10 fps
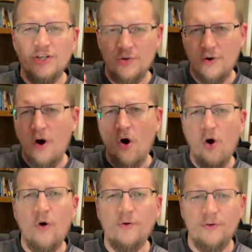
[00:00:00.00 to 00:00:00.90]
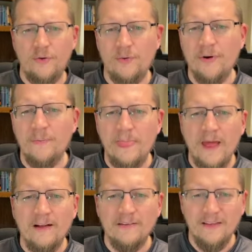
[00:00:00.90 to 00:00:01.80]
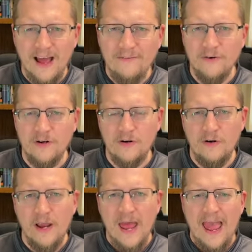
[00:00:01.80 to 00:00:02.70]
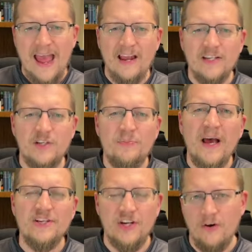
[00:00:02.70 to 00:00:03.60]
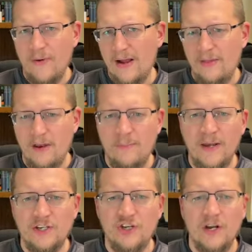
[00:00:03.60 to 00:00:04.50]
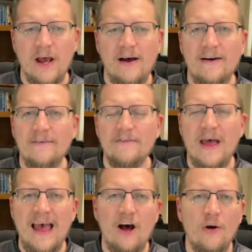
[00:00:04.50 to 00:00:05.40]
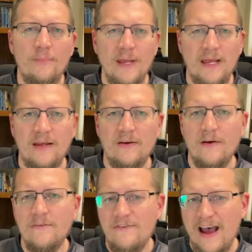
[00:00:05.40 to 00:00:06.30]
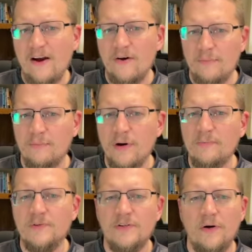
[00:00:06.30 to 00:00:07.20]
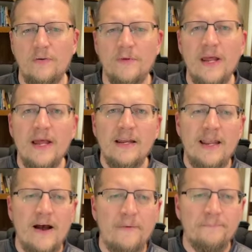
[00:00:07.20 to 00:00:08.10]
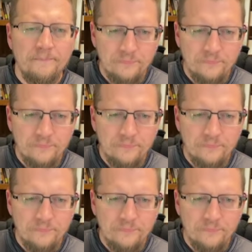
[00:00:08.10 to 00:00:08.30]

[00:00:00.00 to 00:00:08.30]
to a whole new level, and especially around the depiction of hell being fire and brimstone. Now,